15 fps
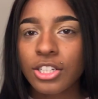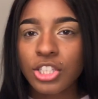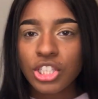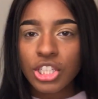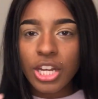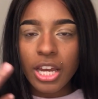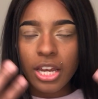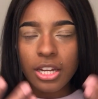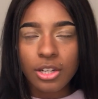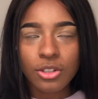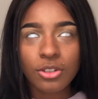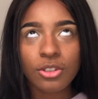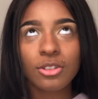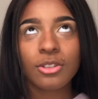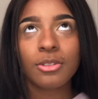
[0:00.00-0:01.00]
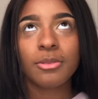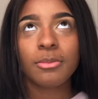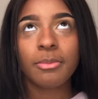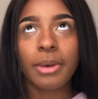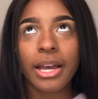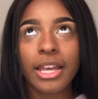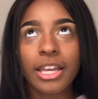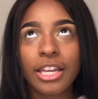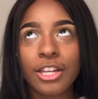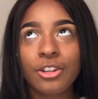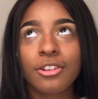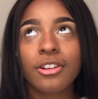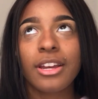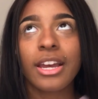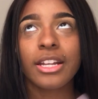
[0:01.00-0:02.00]
channel my
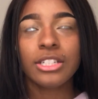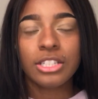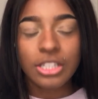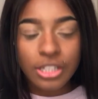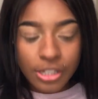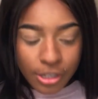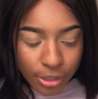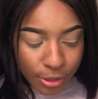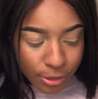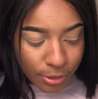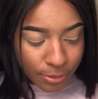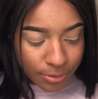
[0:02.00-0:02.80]
inner edgy girl.